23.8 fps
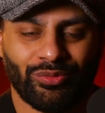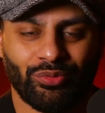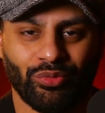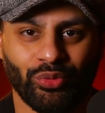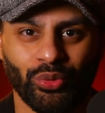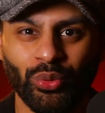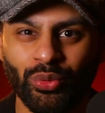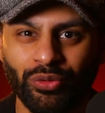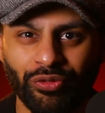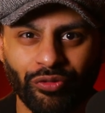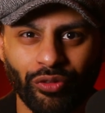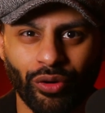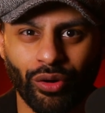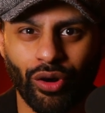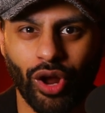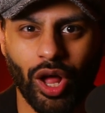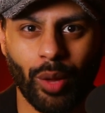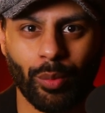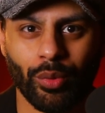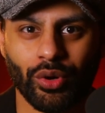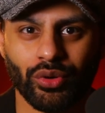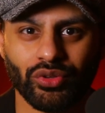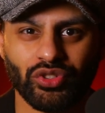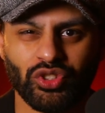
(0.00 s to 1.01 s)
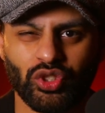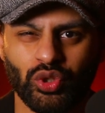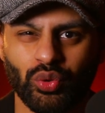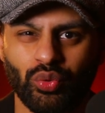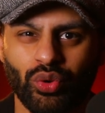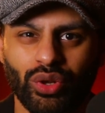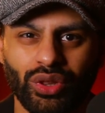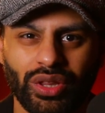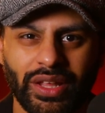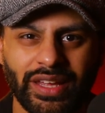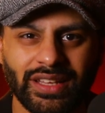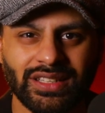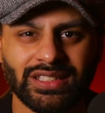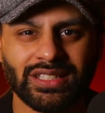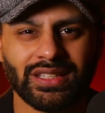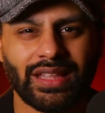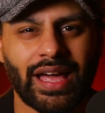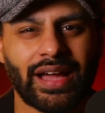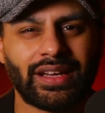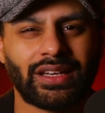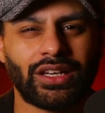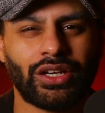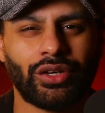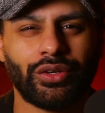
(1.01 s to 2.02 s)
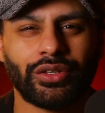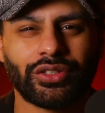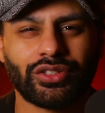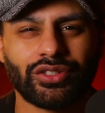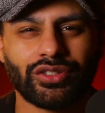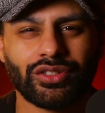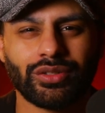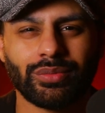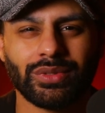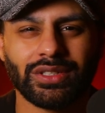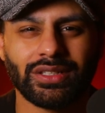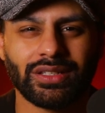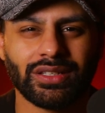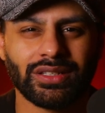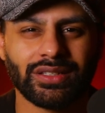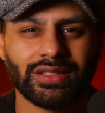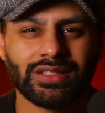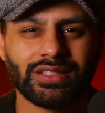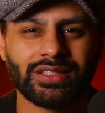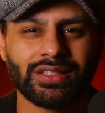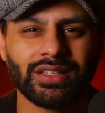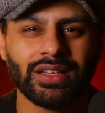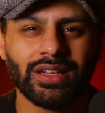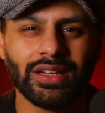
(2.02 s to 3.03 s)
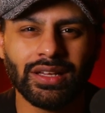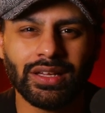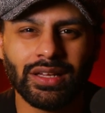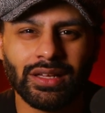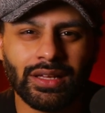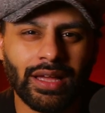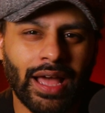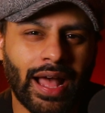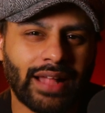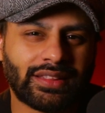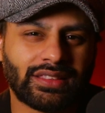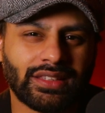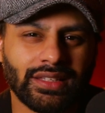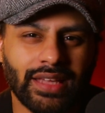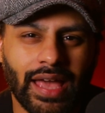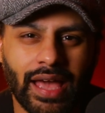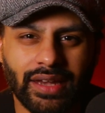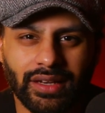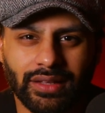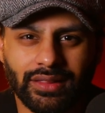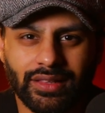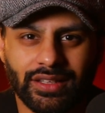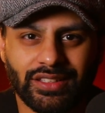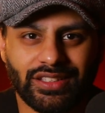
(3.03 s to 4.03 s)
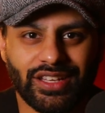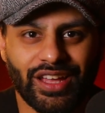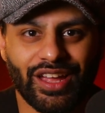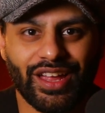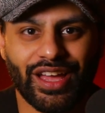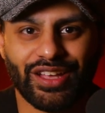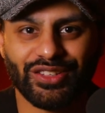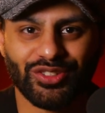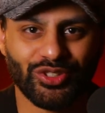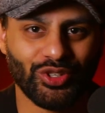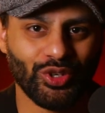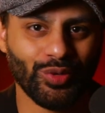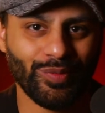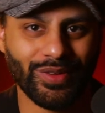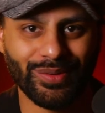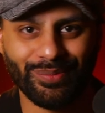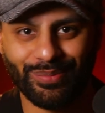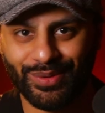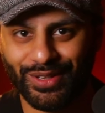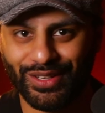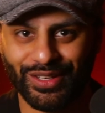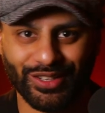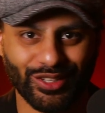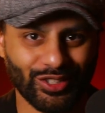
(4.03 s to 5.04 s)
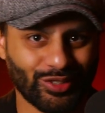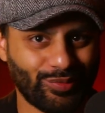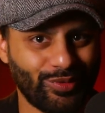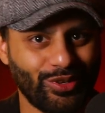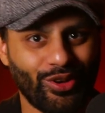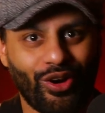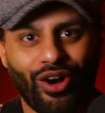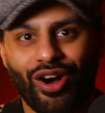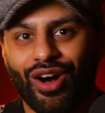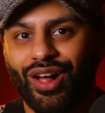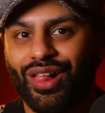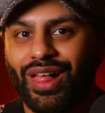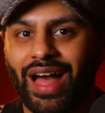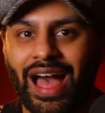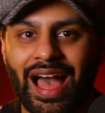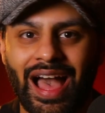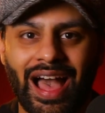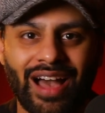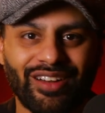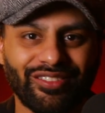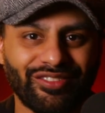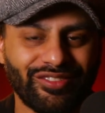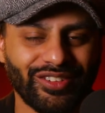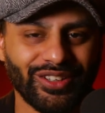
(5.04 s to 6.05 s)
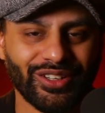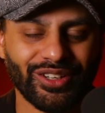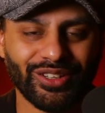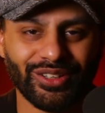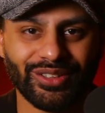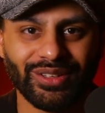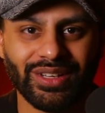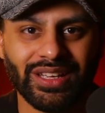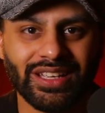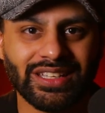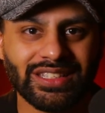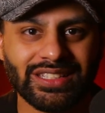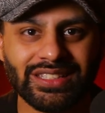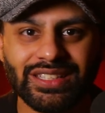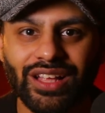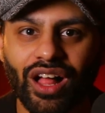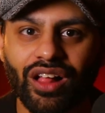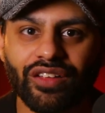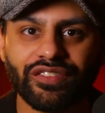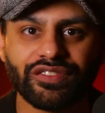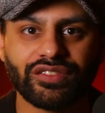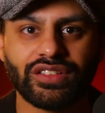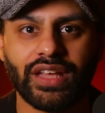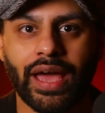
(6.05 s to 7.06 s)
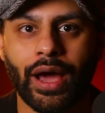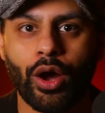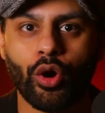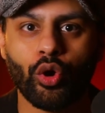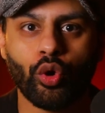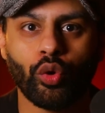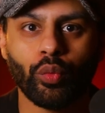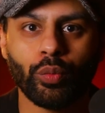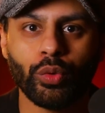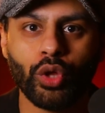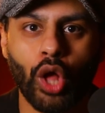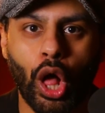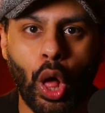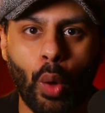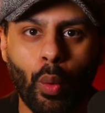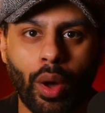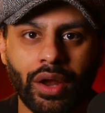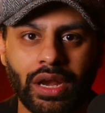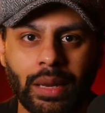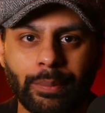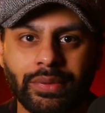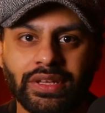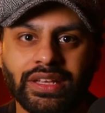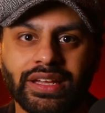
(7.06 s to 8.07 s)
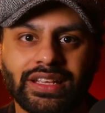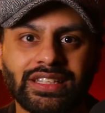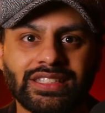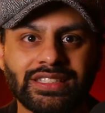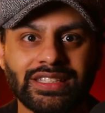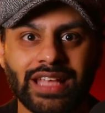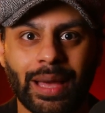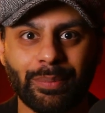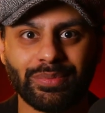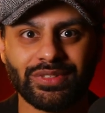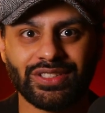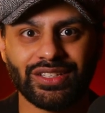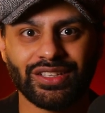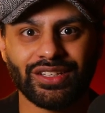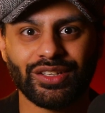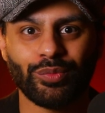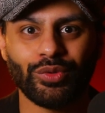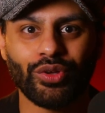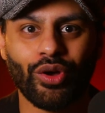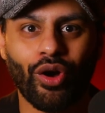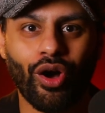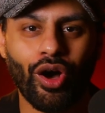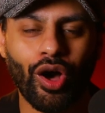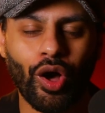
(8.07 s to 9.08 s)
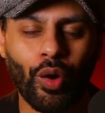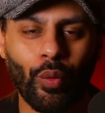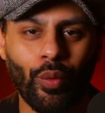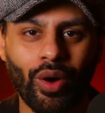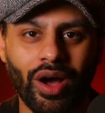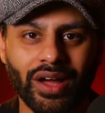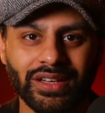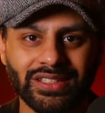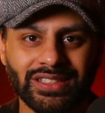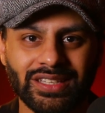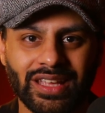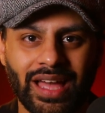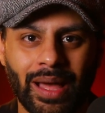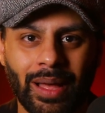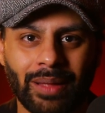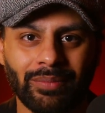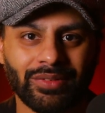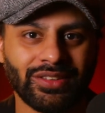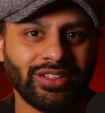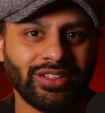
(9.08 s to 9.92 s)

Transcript: root for almost. You relate to that character because at the end of the day, as human beings, we all have self doubt. We all want to be accepted. We all want to